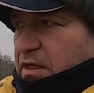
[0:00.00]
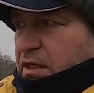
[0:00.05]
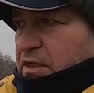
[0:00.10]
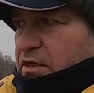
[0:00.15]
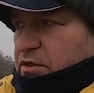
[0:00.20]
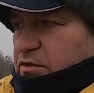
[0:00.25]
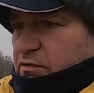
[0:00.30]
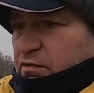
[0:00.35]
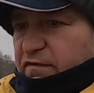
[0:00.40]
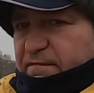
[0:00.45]

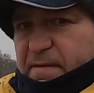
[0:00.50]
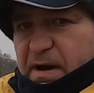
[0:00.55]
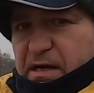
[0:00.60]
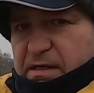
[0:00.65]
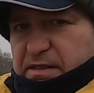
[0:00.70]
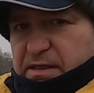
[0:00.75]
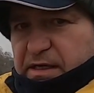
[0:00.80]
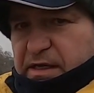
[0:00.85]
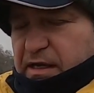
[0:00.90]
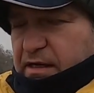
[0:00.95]
So I've marked
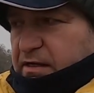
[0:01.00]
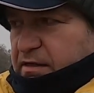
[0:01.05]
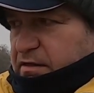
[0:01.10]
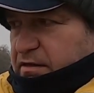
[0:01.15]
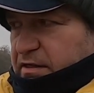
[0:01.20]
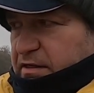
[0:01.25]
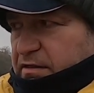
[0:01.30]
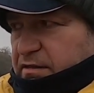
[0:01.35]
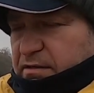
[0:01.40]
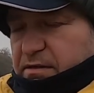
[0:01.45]
the area
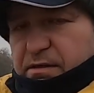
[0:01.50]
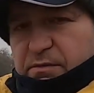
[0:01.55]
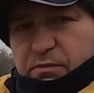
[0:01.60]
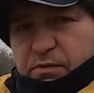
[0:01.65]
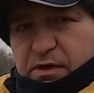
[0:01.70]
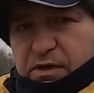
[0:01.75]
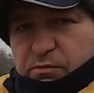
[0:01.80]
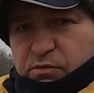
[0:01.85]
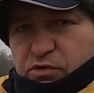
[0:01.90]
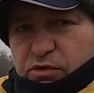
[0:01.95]
here
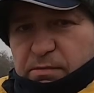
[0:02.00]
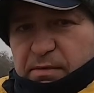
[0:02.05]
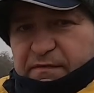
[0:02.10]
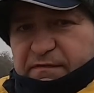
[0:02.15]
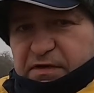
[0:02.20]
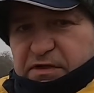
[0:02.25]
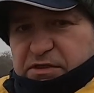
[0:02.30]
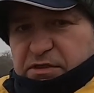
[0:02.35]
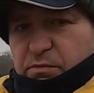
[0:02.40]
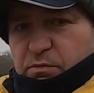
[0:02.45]
where I'm going to be
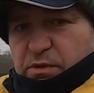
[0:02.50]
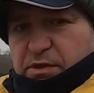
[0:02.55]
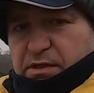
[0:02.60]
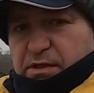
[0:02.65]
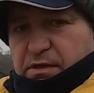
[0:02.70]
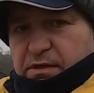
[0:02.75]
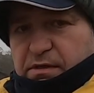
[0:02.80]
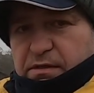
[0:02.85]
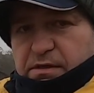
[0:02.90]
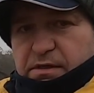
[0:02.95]
fishing with
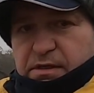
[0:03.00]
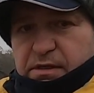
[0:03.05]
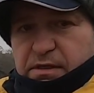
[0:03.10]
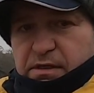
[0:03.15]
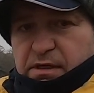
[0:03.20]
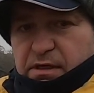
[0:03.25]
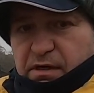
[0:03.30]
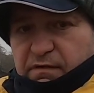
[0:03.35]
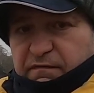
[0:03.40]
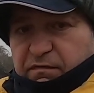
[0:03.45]
a
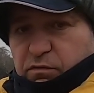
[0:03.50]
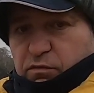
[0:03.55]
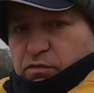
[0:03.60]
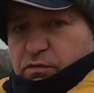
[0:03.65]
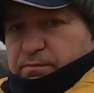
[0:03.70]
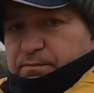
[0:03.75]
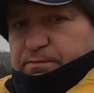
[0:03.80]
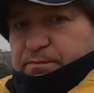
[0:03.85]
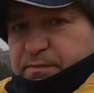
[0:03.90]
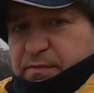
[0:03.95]

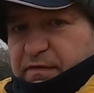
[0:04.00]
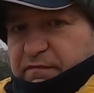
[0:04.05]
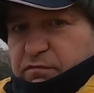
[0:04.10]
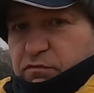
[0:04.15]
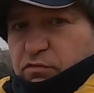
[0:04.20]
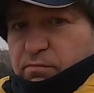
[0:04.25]
float